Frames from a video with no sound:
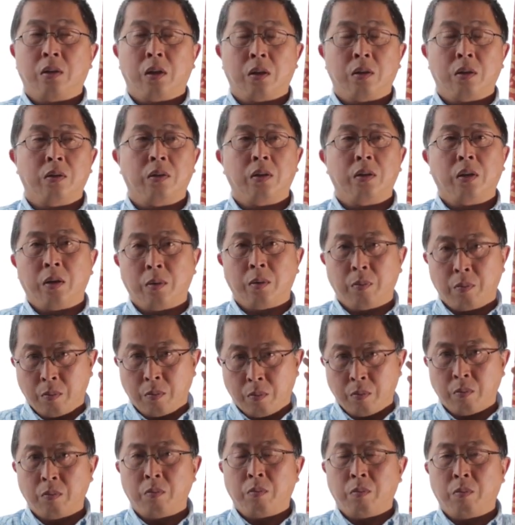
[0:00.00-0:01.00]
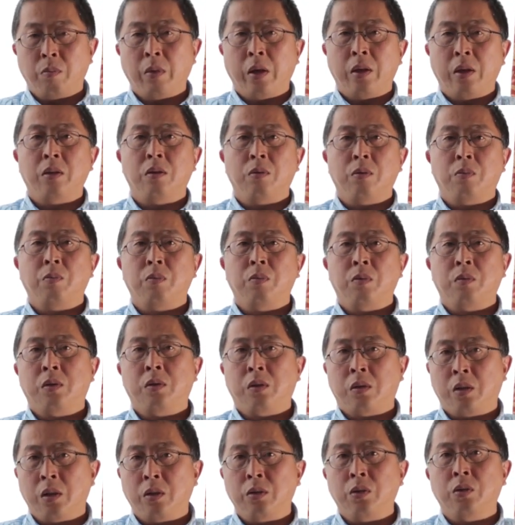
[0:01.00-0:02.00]
Actually, I meant to
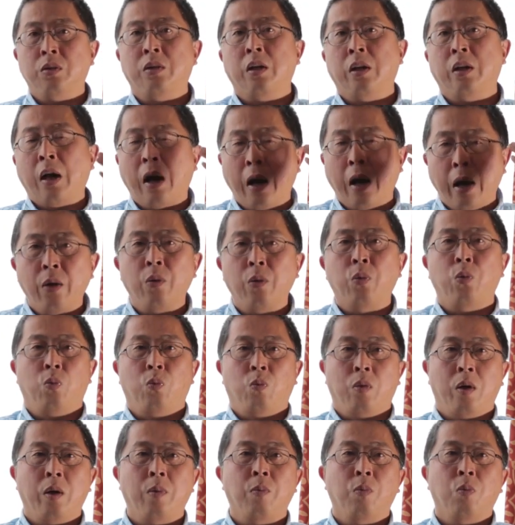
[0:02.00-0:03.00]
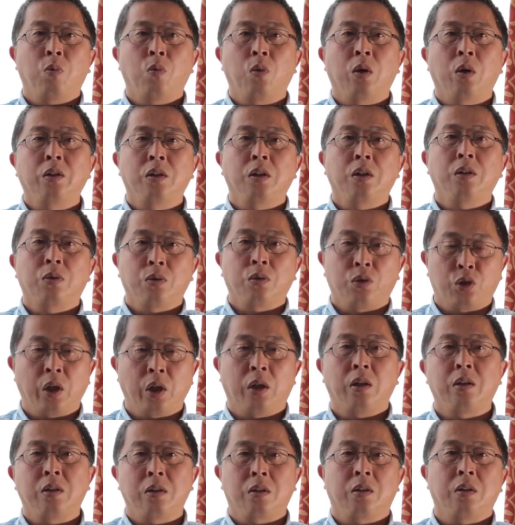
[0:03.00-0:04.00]
tell you that I am wanting to
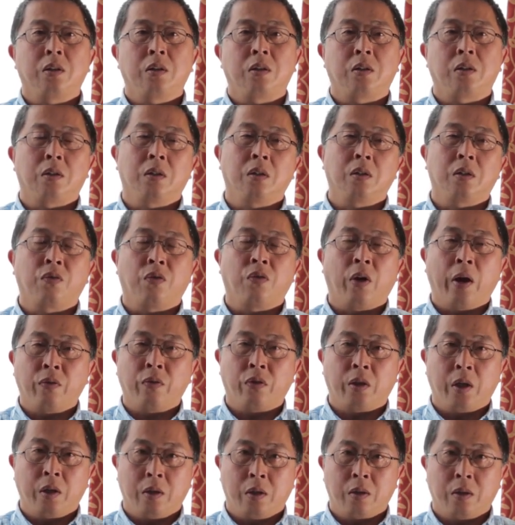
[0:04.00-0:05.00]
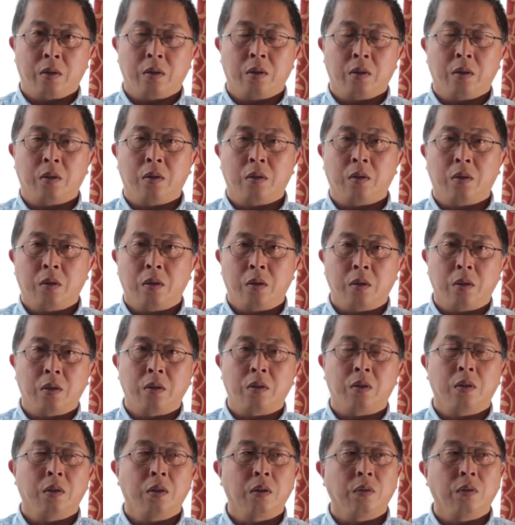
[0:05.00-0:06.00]
challenge these 5 tenets in
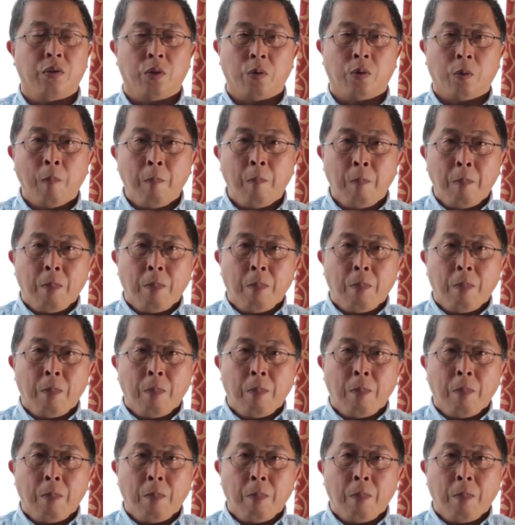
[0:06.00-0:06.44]
this interview,